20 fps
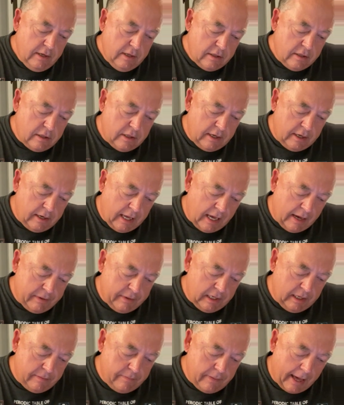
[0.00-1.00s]
then how
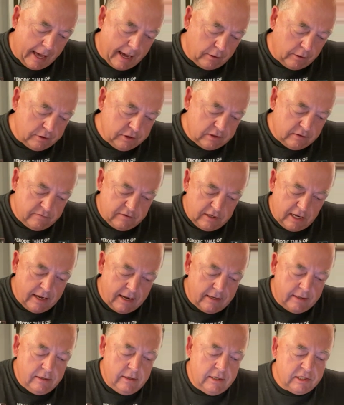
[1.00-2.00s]
many powers of
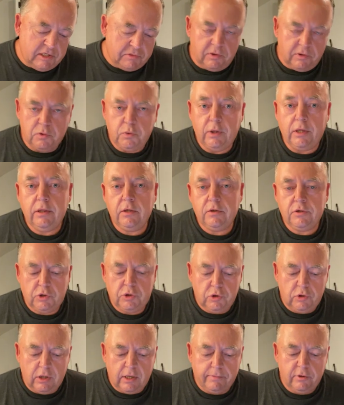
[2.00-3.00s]
10 is between those
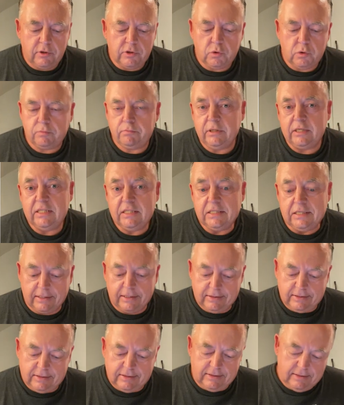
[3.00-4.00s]
two numbers would be
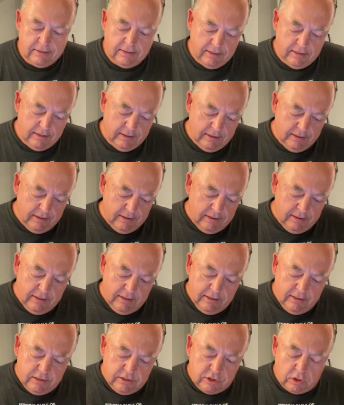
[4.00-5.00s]
6.
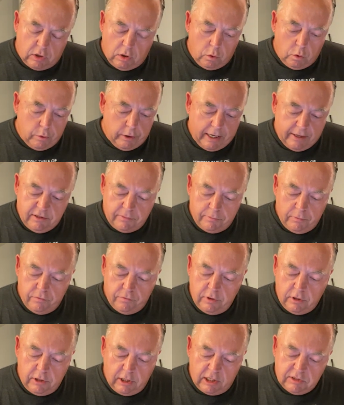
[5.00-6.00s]
So we have to move
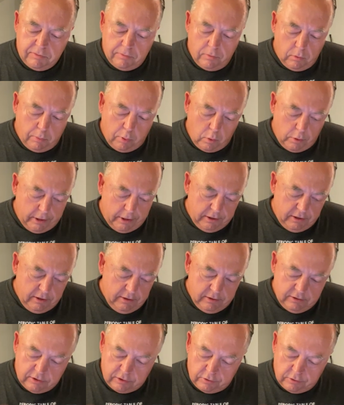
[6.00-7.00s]
the decimal point.
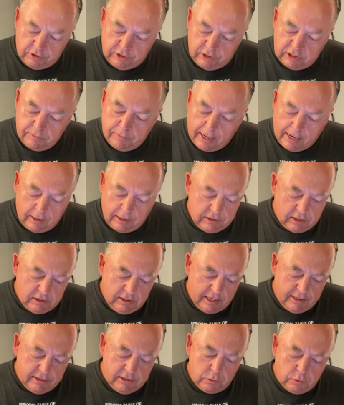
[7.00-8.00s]
So 6 powers of
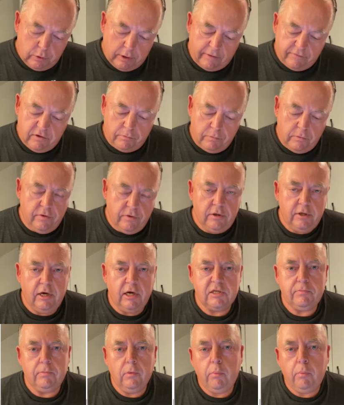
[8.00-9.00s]
10, so we have to move the
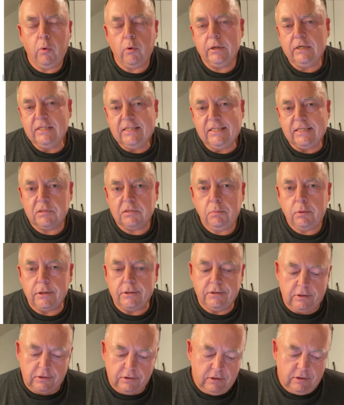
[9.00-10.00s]
decimal point 6
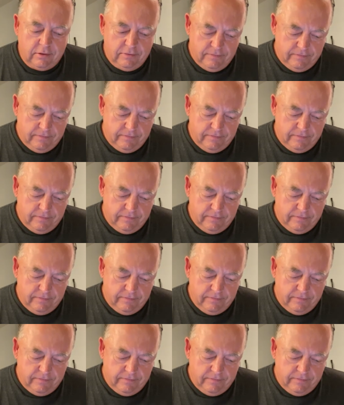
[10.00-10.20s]
places.